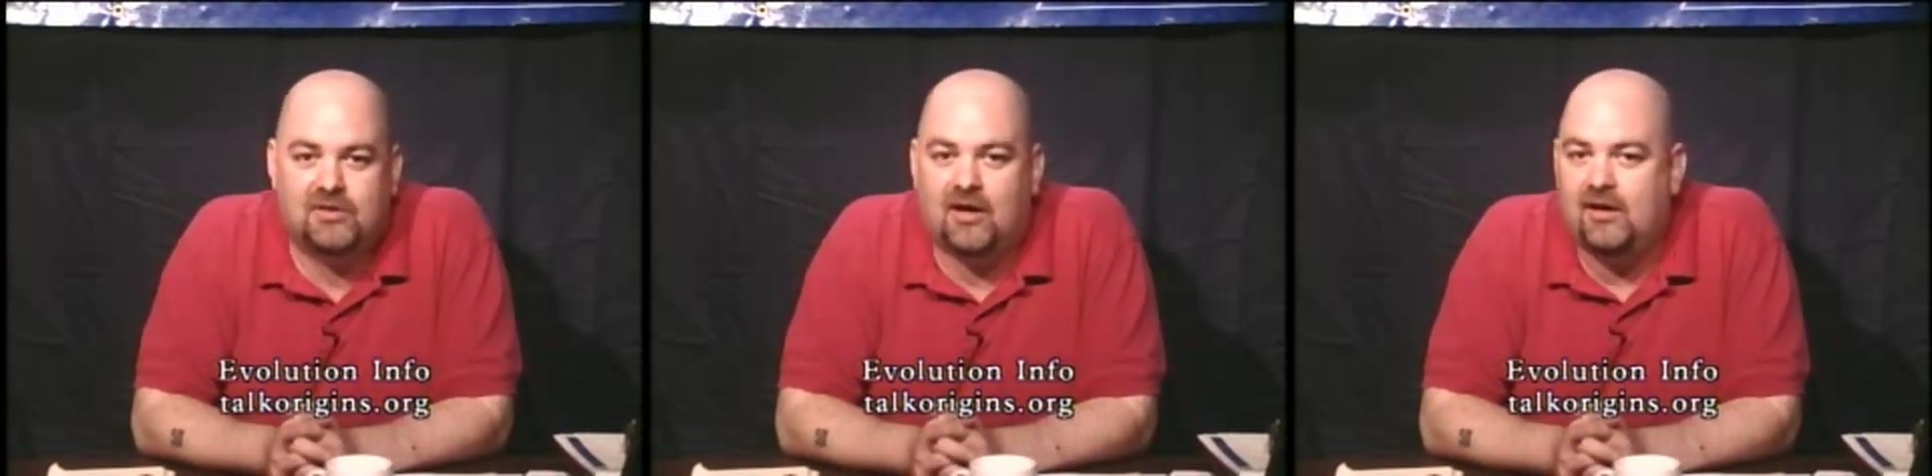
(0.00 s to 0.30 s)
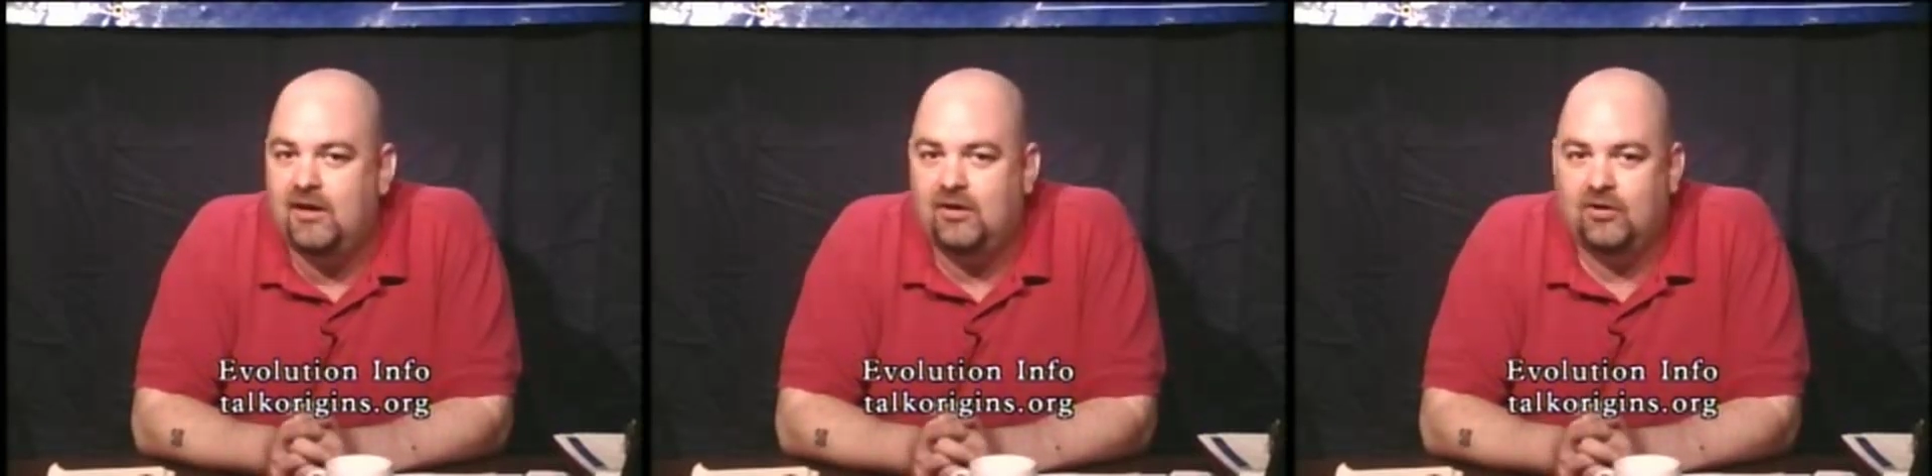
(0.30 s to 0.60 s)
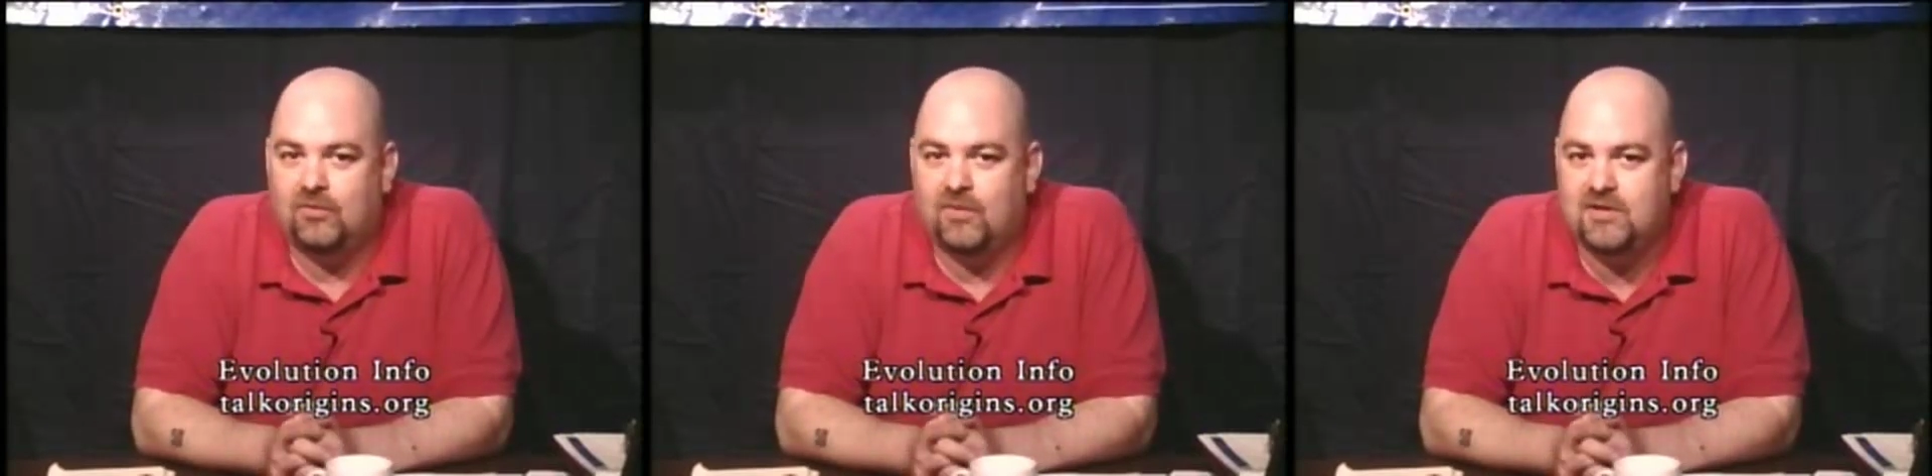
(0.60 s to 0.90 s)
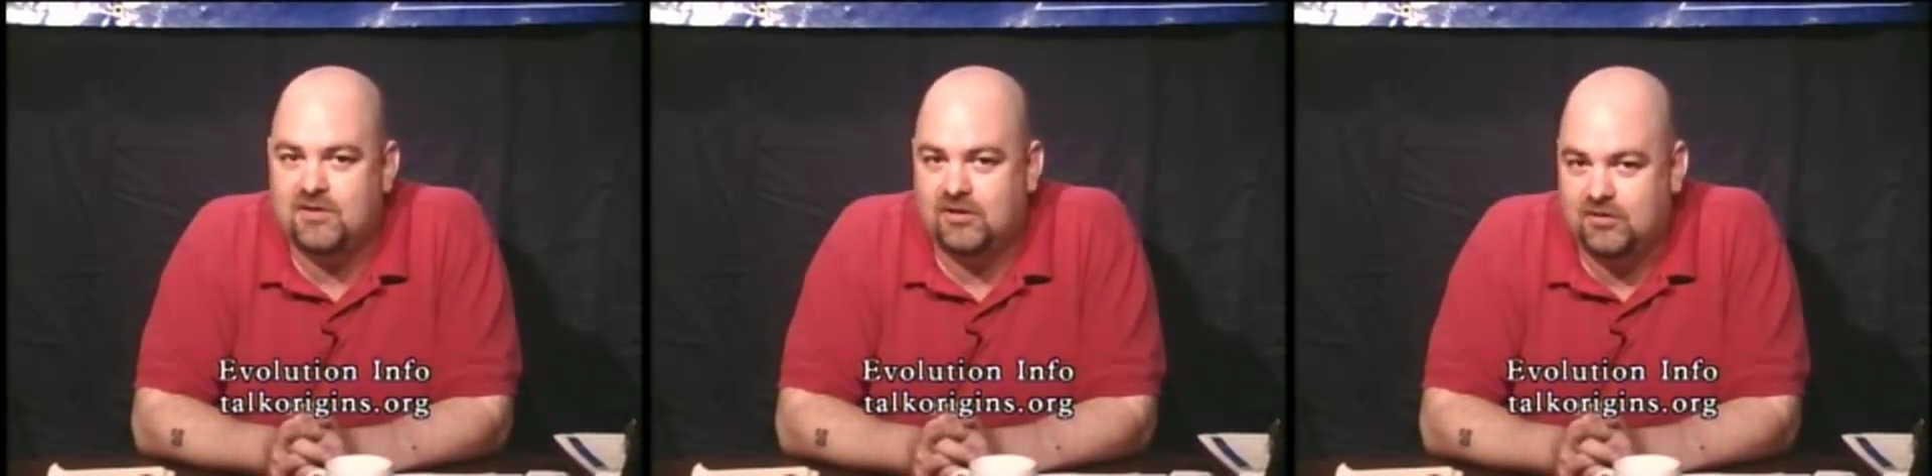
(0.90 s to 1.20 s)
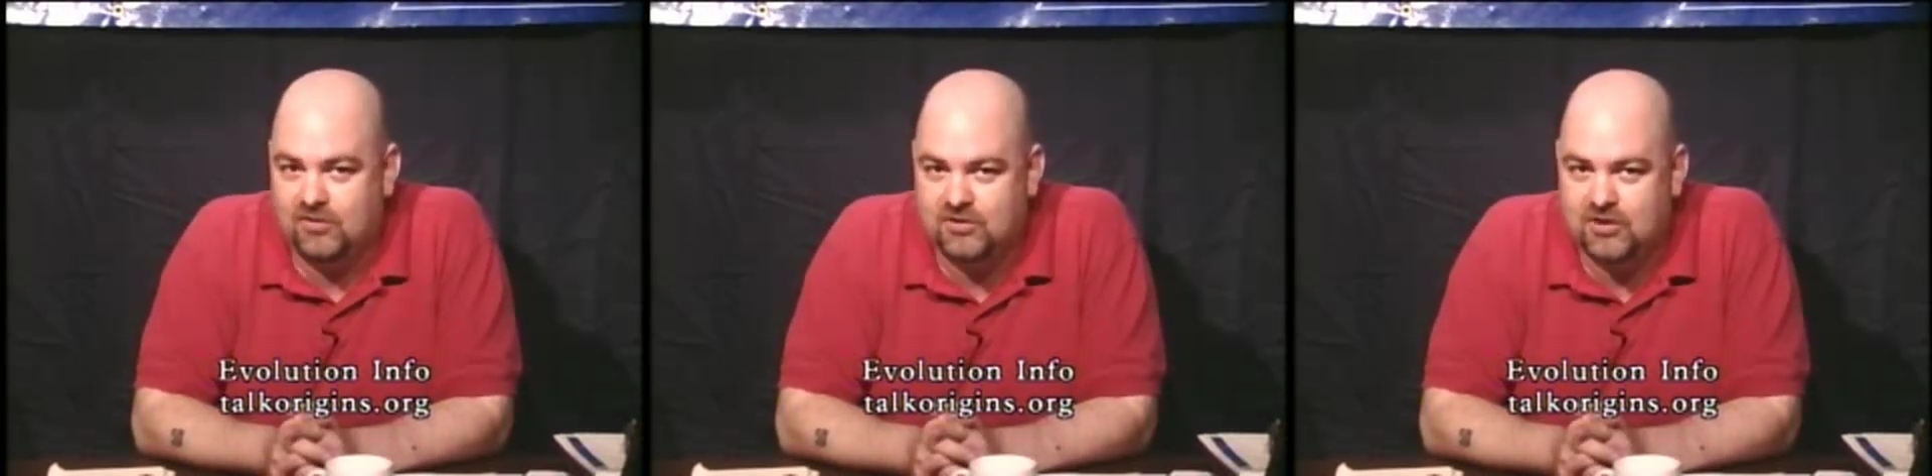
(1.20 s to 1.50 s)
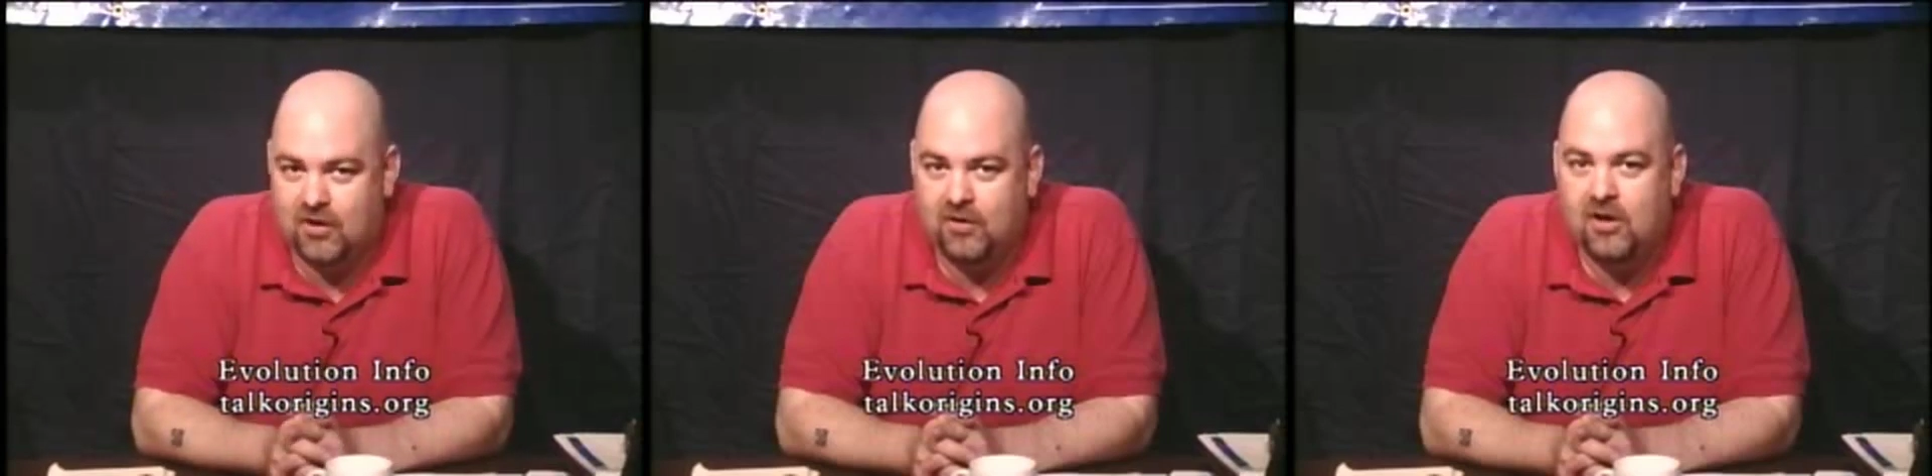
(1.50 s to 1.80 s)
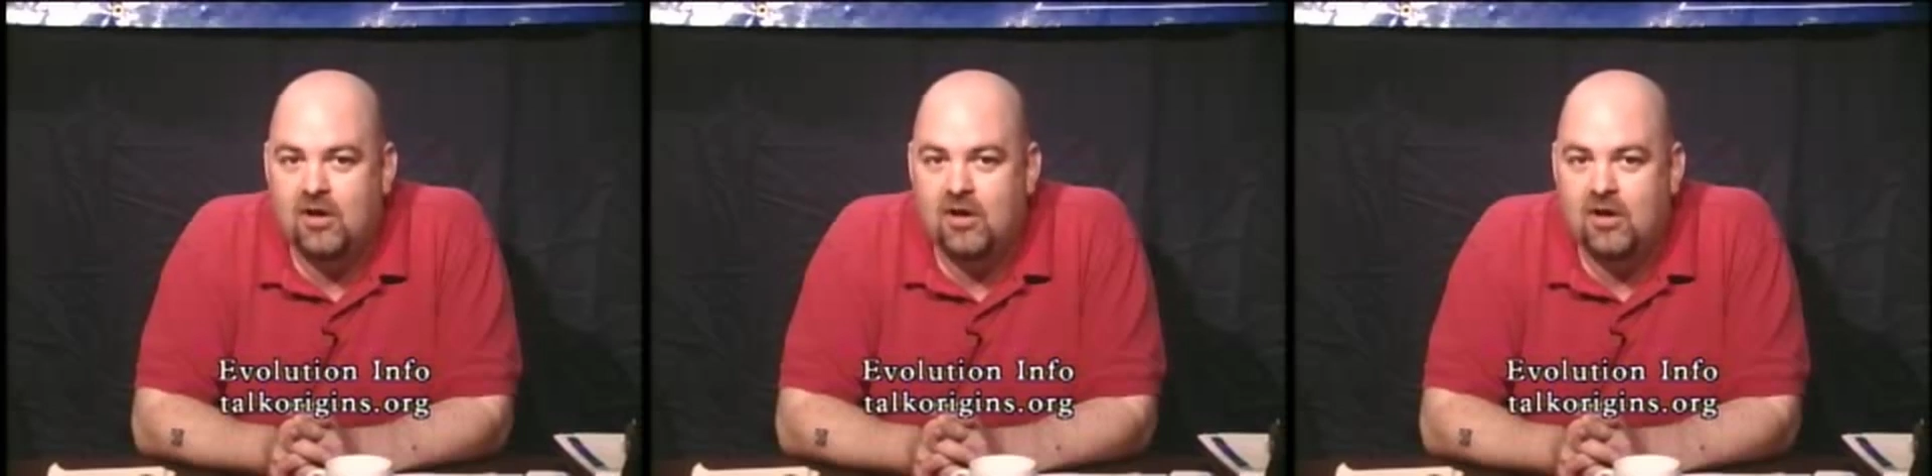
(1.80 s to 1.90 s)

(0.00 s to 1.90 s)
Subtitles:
without any good reason to do so,